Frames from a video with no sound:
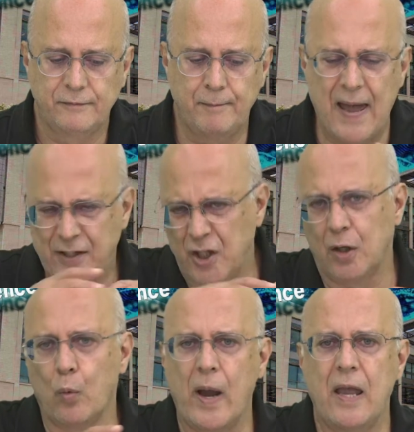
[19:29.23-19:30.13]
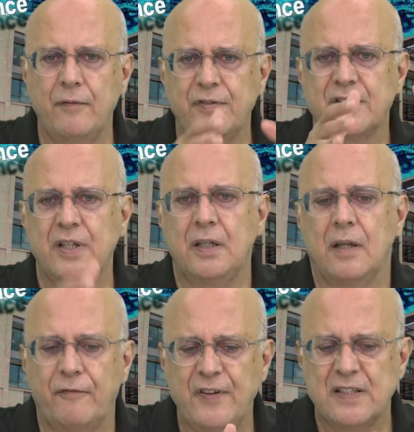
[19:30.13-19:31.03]
matching waves in
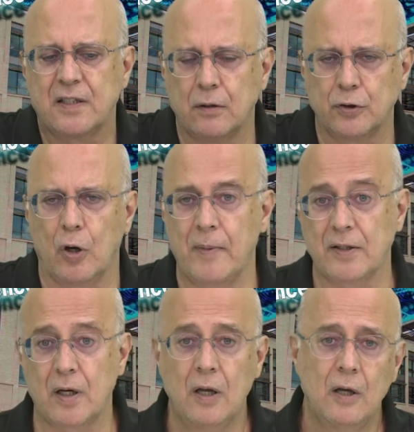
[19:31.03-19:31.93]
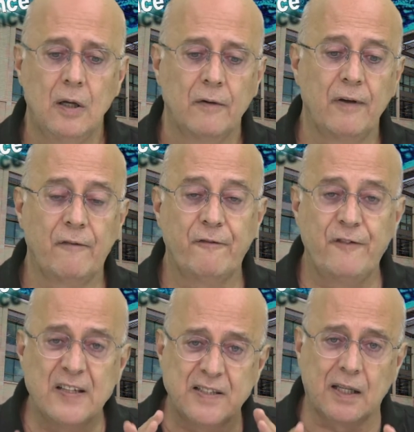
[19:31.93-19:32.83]
the physical geometry.
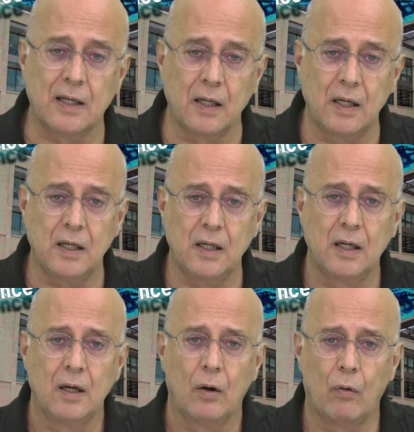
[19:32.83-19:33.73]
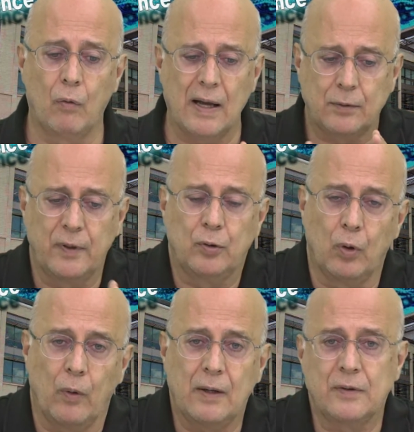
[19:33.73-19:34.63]
Physically, what we
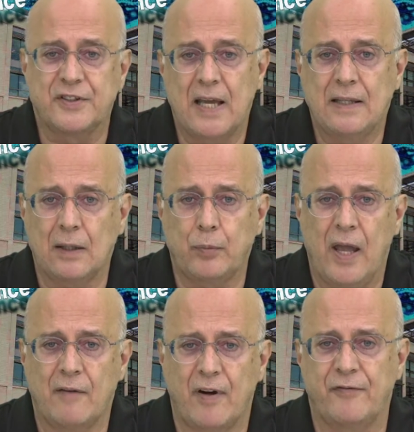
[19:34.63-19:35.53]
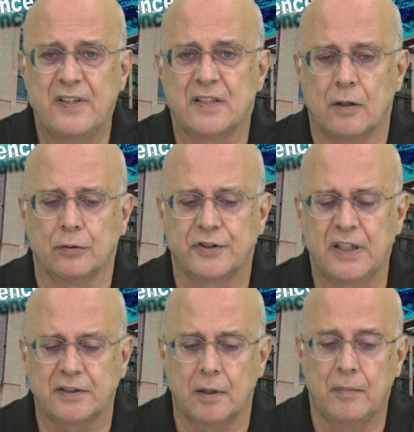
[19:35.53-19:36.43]
do, when we say that we have a physical
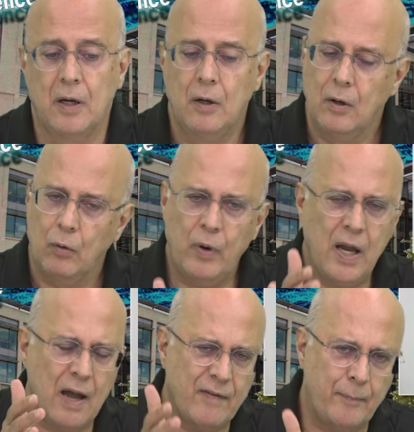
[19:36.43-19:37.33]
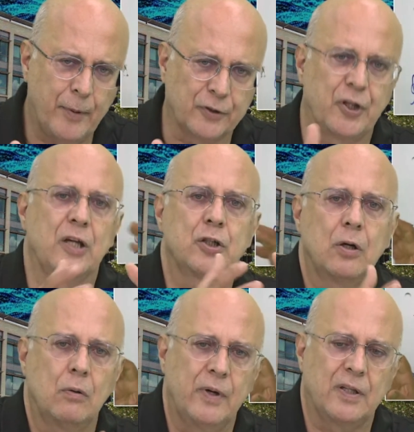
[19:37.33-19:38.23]
system, we have a
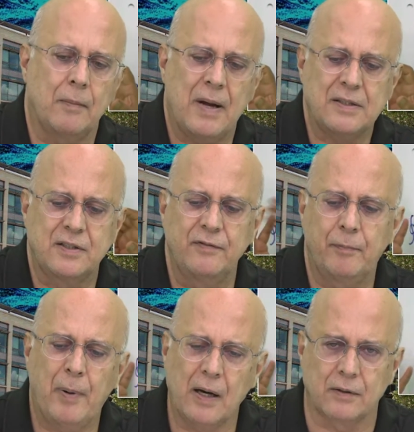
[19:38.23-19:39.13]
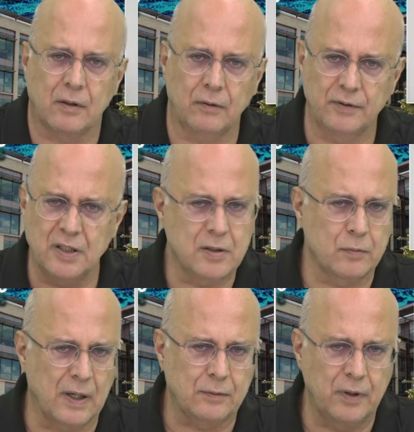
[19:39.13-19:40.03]
potential with a massive particle. This is
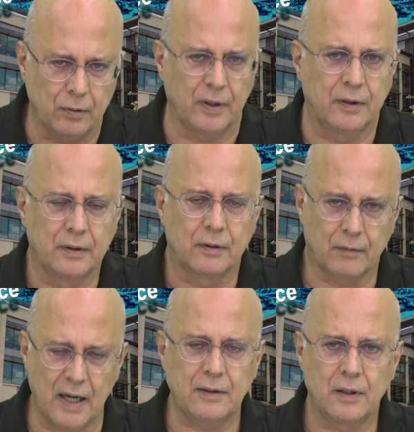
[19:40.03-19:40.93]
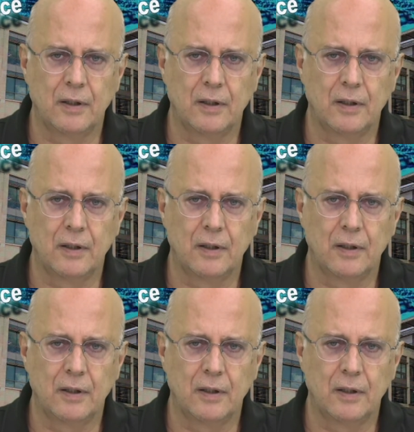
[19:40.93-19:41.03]
what we're doing, right?